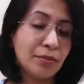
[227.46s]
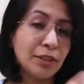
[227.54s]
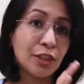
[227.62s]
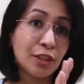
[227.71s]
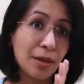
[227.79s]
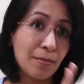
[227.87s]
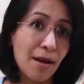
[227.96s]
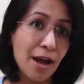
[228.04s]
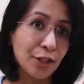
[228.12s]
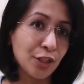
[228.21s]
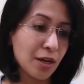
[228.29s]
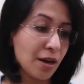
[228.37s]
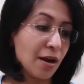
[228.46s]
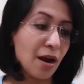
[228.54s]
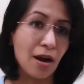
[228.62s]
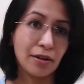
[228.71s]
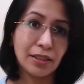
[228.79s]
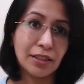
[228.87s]
just imagine an
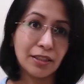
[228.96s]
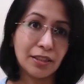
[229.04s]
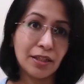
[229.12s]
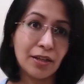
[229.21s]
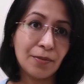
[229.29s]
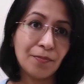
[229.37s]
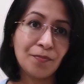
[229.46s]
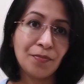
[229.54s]
R. This is the